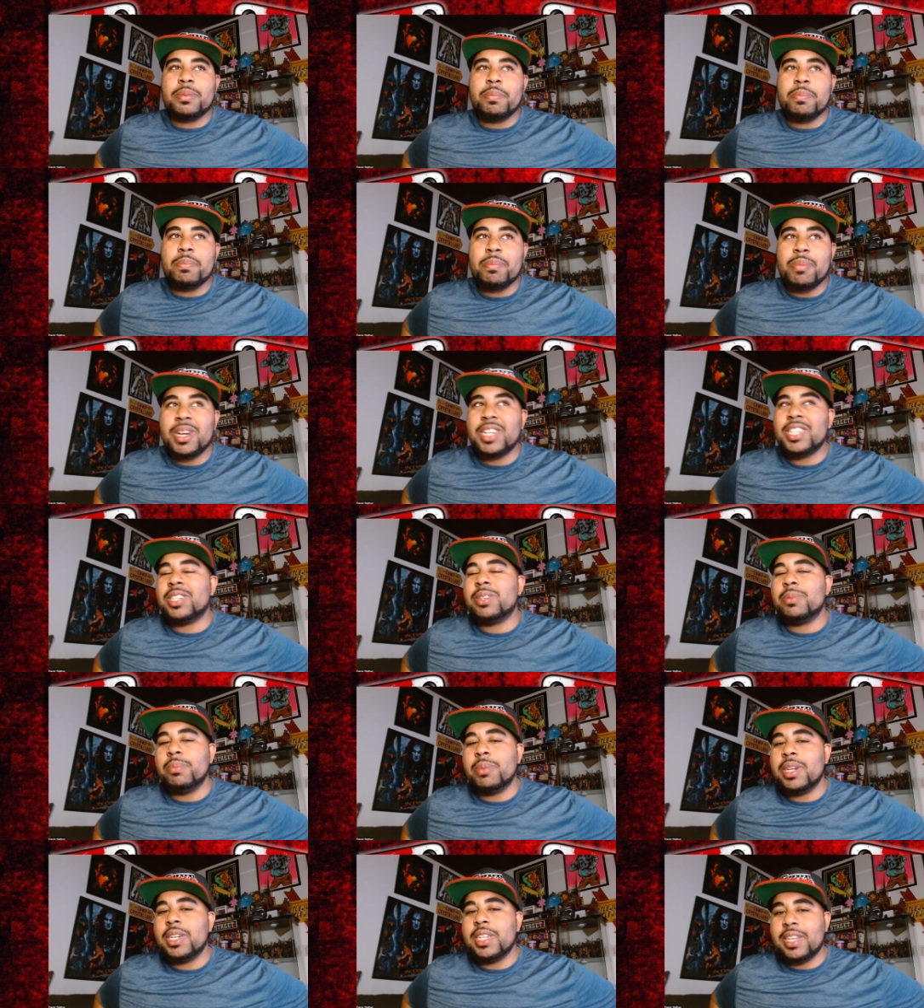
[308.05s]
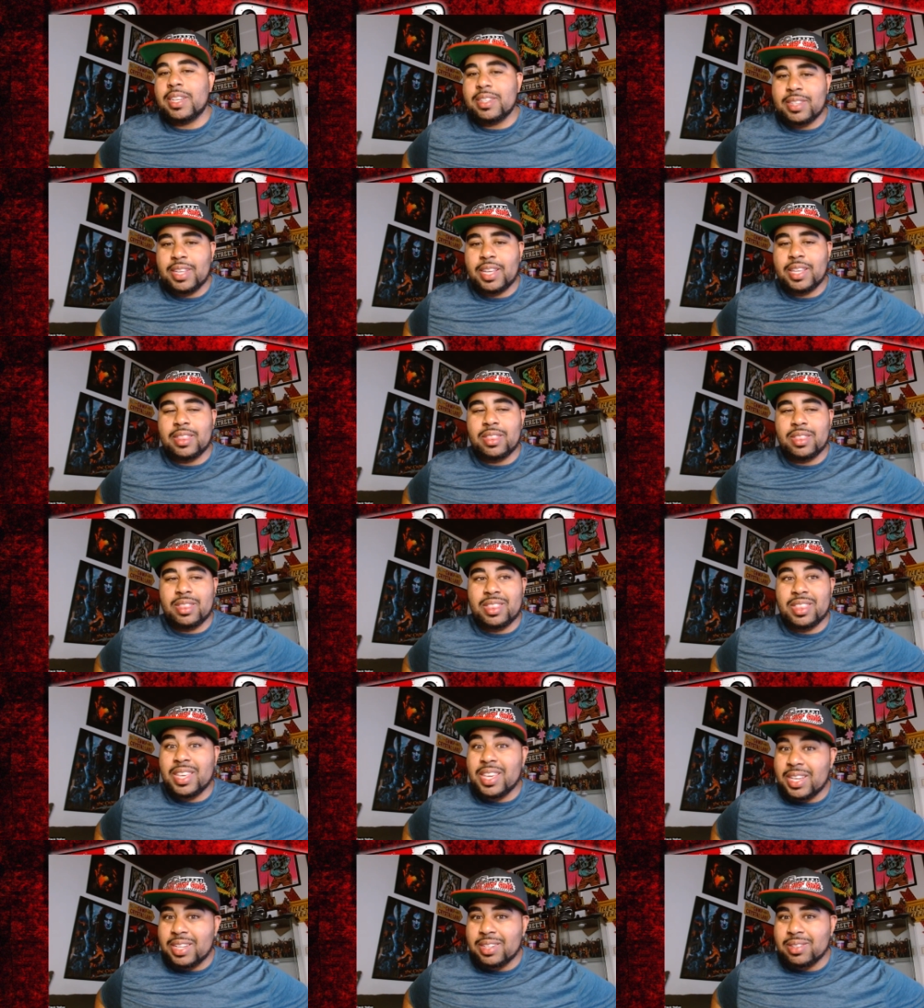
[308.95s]
much money as they
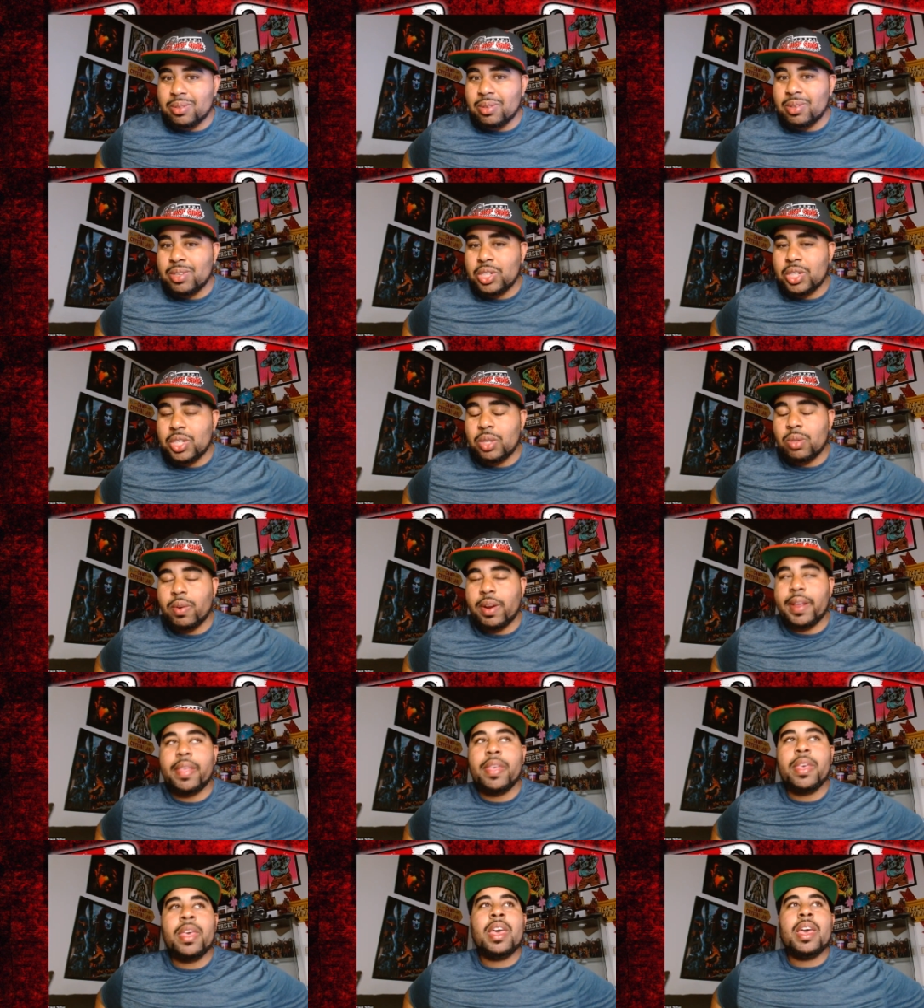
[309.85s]
think it's going to generate.